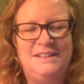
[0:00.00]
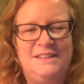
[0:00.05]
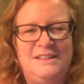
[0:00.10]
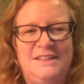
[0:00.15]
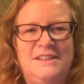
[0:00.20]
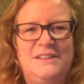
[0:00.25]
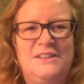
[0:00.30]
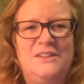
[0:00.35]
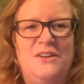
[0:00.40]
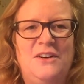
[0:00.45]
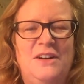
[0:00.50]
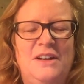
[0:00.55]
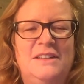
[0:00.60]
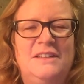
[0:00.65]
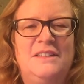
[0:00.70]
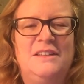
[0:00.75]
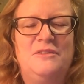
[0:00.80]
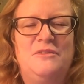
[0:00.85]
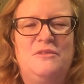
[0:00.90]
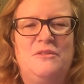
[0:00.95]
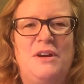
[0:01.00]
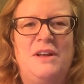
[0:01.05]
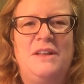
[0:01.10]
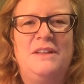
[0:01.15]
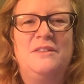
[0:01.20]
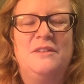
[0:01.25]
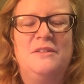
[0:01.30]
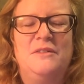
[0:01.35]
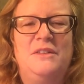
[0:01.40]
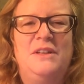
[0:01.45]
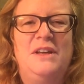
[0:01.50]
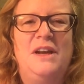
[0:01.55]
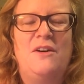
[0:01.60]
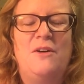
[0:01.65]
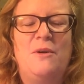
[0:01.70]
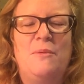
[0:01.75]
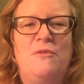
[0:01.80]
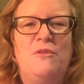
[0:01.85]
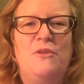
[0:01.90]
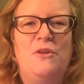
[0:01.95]
Dear colleagues and friends of the
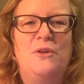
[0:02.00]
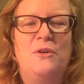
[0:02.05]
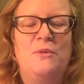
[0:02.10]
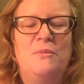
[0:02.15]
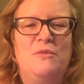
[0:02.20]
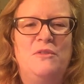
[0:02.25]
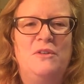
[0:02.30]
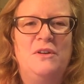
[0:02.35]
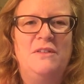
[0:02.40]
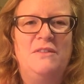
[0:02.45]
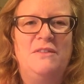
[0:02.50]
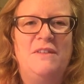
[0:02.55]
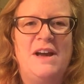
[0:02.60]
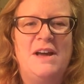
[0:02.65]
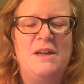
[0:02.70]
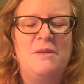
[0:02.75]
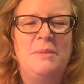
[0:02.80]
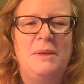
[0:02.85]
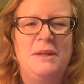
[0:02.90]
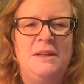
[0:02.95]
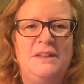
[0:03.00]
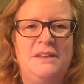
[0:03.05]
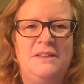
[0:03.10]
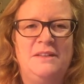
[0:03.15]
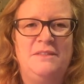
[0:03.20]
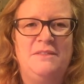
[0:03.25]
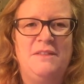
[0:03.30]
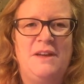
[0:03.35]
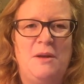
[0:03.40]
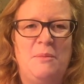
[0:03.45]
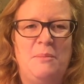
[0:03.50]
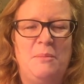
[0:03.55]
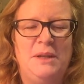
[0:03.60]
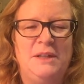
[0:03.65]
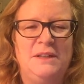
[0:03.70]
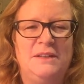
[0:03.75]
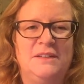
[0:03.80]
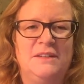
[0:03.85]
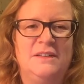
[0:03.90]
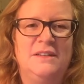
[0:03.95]
Arab Forum for Environment and
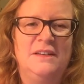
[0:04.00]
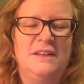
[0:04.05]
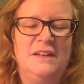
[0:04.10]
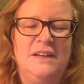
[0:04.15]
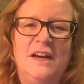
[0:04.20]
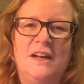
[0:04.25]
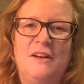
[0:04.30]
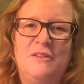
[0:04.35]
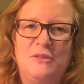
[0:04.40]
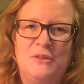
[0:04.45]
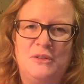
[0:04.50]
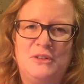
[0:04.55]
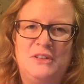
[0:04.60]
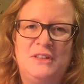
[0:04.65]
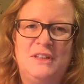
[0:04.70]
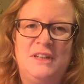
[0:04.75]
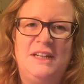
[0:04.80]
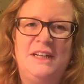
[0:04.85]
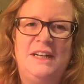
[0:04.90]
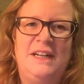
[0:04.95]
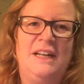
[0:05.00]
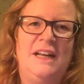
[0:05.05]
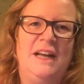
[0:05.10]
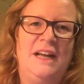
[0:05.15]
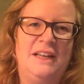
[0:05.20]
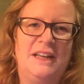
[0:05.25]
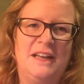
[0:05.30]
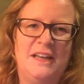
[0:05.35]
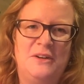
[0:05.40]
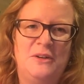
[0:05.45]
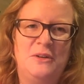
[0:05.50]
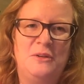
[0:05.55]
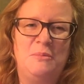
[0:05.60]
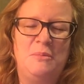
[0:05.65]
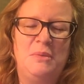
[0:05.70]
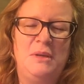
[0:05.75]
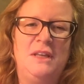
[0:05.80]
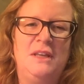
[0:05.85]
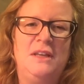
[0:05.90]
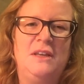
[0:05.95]
Development, unfortunately I cannot
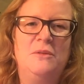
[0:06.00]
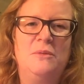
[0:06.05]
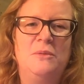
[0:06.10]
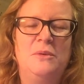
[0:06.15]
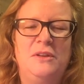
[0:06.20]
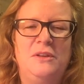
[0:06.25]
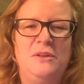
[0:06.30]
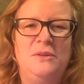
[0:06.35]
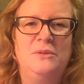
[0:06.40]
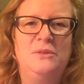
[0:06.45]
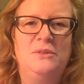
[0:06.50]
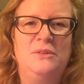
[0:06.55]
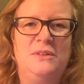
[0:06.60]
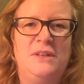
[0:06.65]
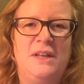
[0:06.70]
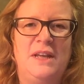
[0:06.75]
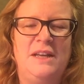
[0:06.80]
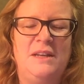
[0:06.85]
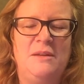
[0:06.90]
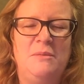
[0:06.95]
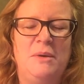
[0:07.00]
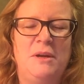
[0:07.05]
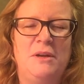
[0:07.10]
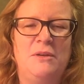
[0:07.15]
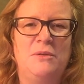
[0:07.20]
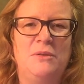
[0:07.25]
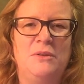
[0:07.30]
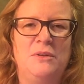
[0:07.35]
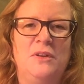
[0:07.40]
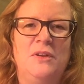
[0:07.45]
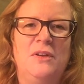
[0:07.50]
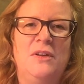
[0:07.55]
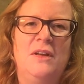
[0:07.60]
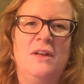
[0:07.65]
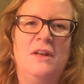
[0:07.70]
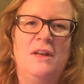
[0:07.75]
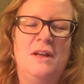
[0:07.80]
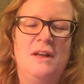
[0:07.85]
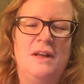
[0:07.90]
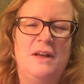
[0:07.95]
be with you today in Beirut,
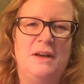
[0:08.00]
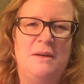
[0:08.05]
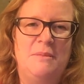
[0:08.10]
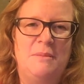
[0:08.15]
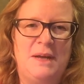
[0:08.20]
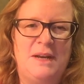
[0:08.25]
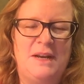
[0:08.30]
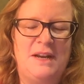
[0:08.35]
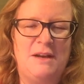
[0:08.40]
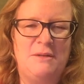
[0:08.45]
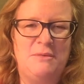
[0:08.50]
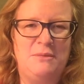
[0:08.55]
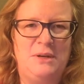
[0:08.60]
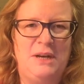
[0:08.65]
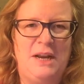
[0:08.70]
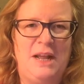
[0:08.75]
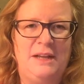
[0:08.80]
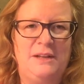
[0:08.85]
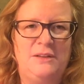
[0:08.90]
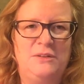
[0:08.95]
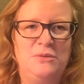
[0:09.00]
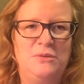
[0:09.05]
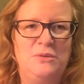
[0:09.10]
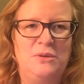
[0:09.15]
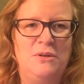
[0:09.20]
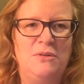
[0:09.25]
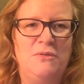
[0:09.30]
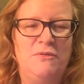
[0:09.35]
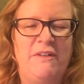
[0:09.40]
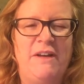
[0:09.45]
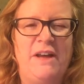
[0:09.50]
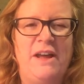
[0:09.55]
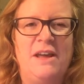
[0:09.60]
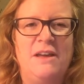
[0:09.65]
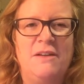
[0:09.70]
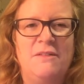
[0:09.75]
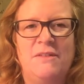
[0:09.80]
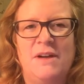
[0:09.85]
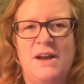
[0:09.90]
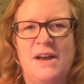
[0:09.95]
but I would like to
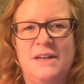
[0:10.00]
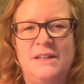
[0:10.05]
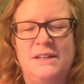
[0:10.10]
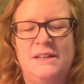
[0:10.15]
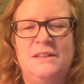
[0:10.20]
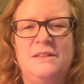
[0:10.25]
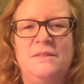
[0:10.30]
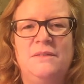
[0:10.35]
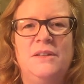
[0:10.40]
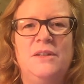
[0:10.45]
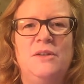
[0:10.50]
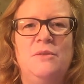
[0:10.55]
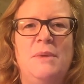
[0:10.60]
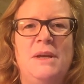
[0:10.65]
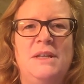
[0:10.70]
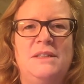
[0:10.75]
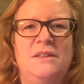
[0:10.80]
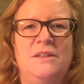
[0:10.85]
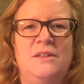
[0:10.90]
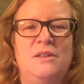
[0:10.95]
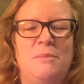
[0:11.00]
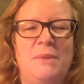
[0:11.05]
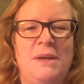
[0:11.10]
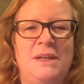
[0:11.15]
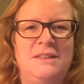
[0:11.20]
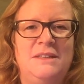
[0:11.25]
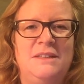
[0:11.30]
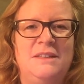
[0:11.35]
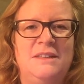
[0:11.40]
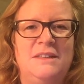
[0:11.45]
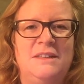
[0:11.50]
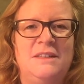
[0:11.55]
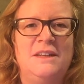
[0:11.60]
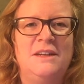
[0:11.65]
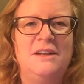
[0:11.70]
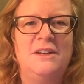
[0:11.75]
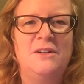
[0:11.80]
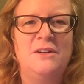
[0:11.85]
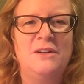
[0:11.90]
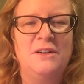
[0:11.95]
convey via this video message my
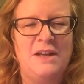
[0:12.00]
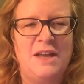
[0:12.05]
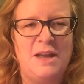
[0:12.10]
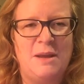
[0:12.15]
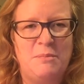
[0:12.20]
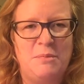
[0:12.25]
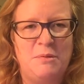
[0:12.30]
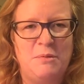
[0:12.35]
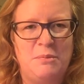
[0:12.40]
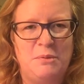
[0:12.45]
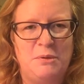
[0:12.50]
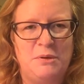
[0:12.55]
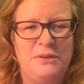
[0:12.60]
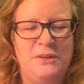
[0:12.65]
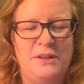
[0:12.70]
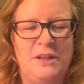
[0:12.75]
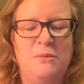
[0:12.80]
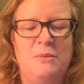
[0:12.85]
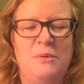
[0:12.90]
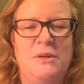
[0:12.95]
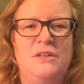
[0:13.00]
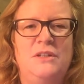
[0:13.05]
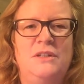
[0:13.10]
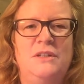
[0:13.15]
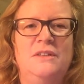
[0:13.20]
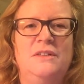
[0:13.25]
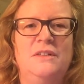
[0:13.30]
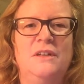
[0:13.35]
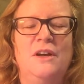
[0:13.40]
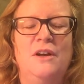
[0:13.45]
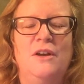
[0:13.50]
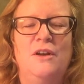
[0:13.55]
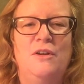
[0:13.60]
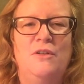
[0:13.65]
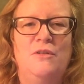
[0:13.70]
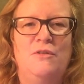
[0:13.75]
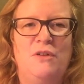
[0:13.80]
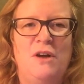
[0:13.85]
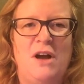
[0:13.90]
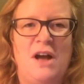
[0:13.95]
sincere happy birthday wishes
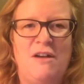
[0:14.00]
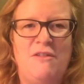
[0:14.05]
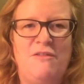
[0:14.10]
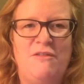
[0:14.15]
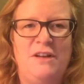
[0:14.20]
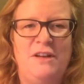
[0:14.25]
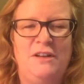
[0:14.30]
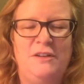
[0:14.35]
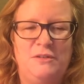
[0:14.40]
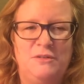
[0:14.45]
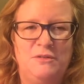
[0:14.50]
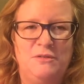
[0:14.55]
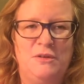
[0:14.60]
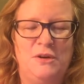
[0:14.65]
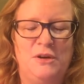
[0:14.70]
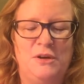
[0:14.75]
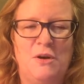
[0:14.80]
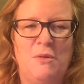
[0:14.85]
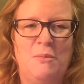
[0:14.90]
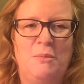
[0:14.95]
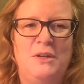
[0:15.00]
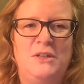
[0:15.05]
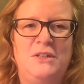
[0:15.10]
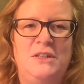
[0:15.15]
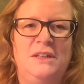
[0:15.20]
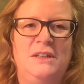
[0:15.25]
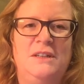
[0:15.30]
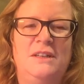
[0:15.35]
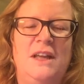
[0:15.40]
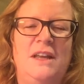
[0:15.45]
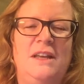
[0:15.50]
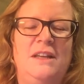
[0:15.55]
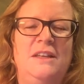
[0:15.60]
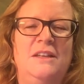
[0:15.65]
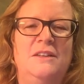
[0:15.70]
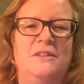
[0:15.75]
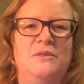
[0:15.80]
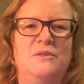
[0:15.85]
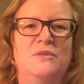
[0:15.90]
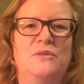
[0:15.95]
for AFED for accomplishing 10
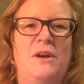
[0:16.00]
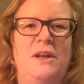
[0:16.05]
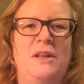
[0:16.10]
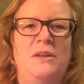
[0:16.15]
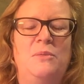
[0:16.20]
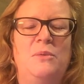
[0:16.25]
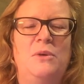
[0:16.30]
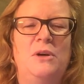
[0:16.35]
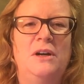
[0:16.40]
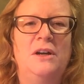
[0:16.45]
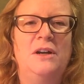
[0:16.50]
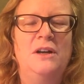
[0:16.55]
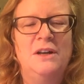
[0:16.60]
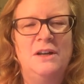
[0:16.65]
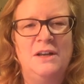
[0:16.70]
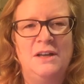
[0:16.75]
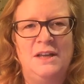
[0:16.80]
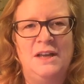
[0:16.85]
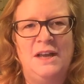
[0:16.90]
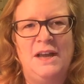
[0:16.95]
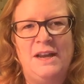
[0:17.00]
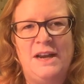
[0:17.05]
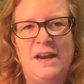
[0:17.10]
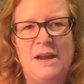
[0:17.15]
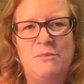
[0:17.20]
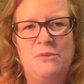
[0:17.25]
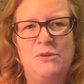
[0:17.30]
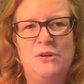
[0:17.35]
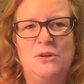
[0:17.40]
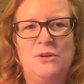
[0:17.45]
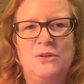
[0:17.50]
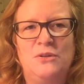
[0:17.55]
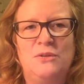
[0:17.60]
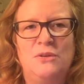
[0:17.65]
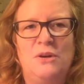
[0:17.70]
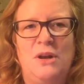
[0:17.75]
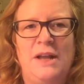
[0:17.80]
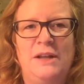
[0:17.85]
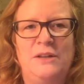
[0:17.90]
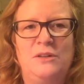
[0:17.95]
years of great work, and I would also
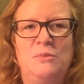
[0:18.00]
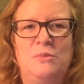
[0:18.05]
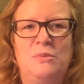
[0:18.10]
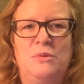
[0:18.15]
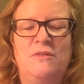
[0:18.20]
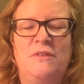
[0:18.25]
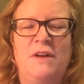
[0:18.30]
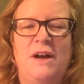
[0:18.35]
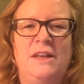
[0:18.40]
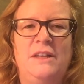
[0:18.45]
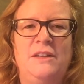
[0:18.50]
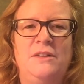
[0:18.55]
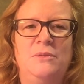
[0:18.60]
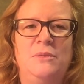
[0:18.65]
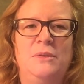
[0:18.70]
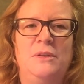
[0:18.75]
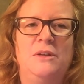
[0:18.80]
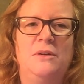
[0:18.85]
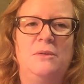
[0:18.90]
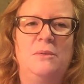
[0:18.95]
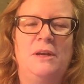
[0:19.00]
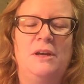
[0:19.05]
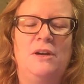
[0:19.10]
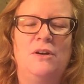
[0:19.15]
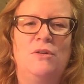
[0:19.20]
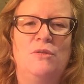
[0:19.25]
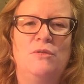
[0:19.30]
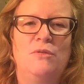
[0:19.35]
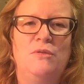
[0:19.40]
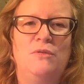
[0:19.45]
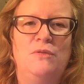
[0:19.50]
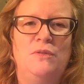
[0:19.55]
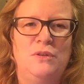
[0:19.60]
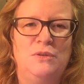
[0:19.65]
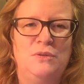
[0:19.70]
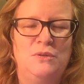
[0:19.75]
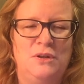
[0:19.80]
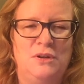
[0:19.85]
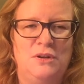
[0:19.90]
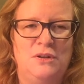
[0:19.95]
like to provide you with a quick
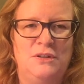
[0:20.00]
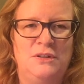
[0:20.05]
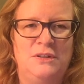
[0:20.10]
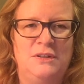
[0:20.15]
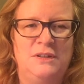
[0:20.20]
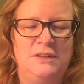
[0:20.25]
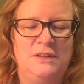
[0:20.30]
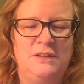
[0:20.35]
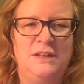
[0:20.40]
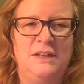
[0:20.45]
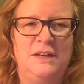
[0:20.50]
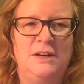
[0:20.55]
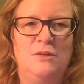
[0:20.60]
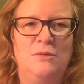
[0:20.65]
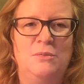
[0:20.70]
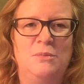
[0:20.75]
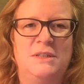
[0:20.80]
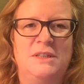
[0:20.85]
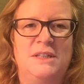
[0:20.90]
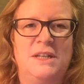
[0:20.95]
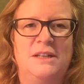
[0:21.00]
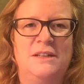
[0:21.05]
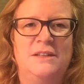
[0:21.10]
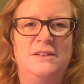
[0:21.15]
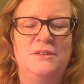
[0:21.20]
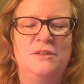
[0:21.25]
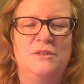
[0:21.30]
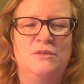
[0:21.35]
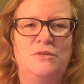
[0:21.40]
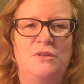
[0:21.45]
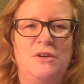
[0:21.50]
overview on the global status of